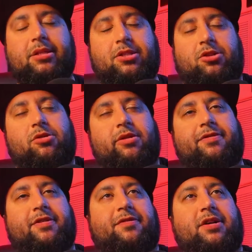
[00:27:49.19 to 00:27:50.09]
Just do
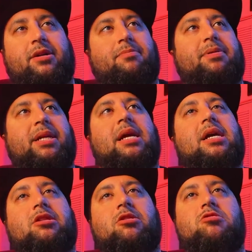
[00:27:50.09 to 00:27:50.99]
it for the fuck of it, but
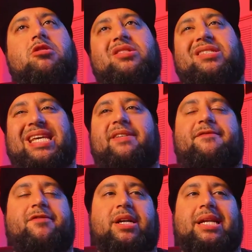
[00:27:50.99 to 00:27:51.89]
don't
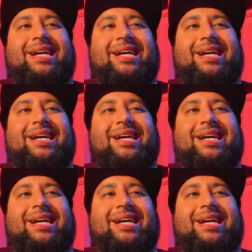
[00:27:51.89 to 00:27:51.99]
seek for it.